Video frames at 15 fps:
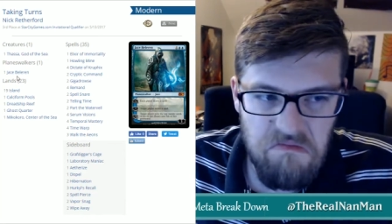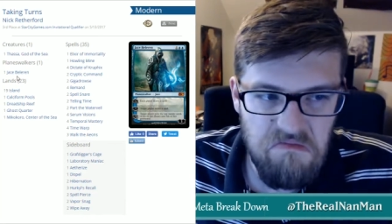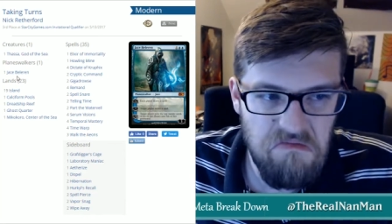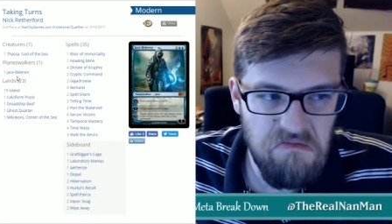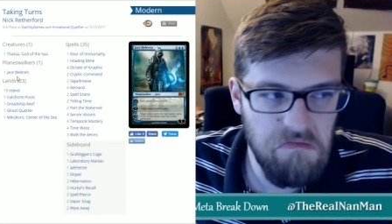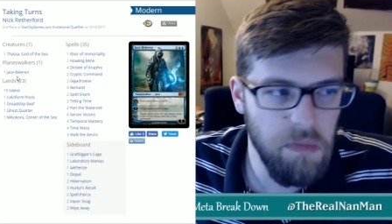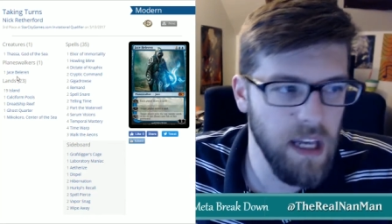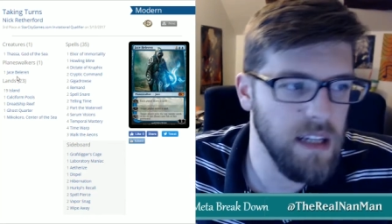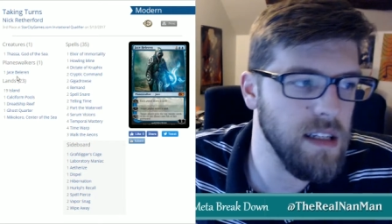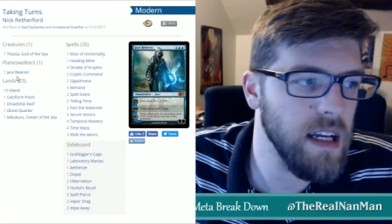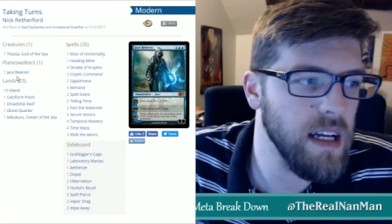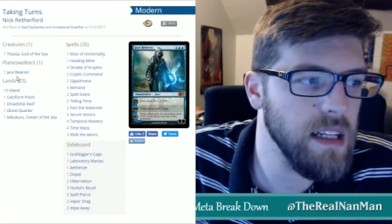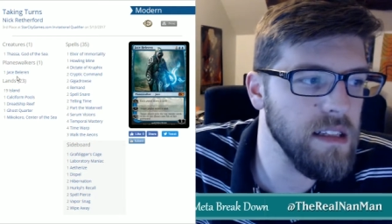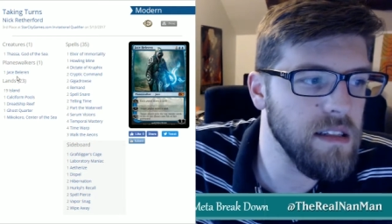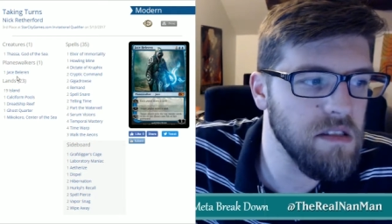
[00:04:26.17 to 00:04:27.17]
makes
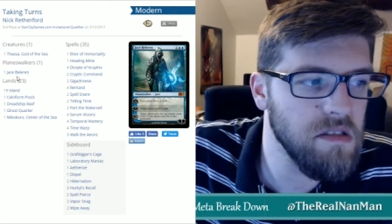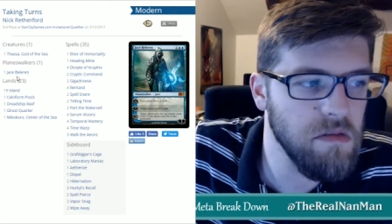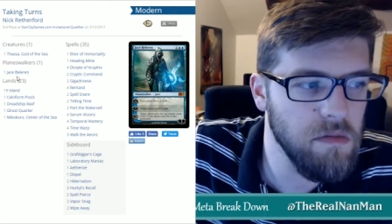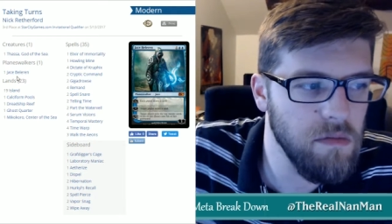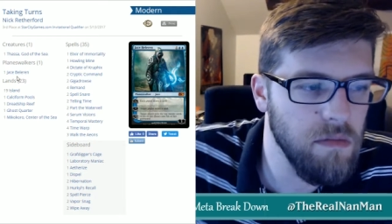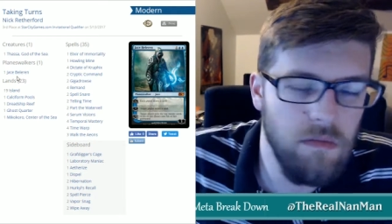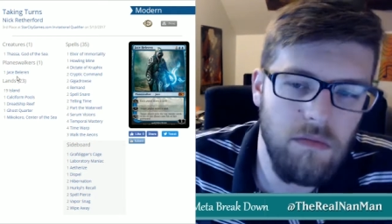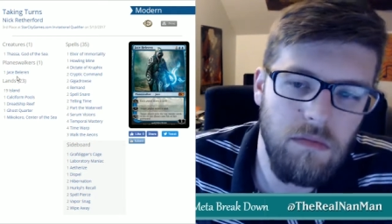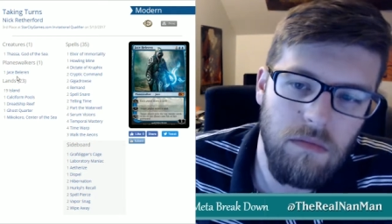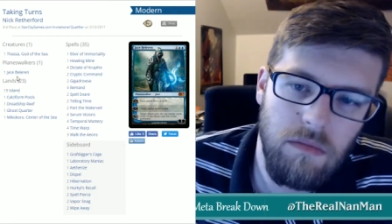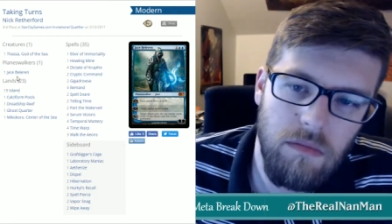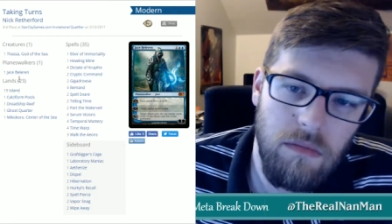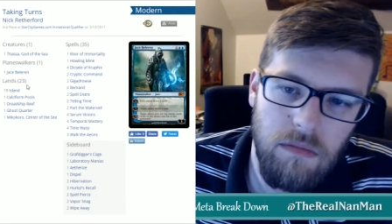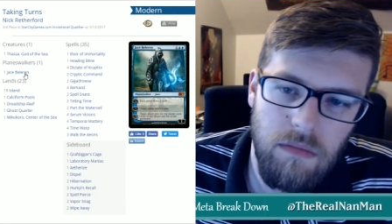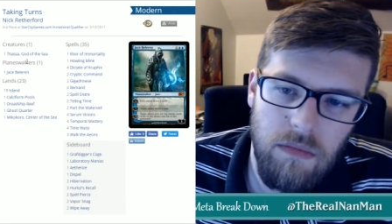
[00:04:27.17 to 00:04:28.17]
sense.
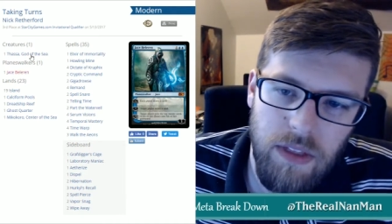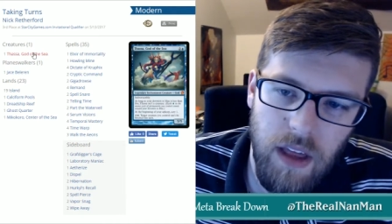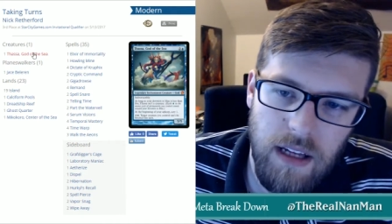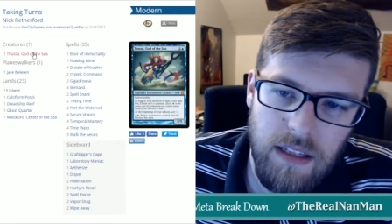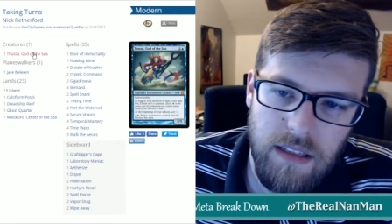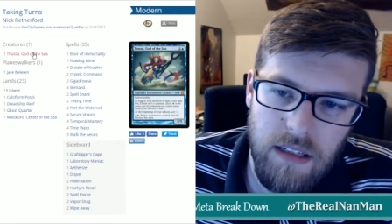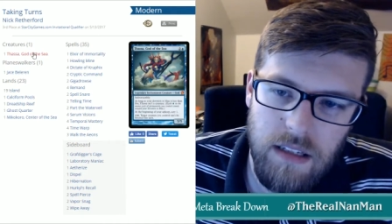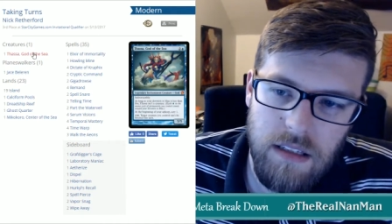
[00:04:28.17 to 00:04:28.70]
Thassa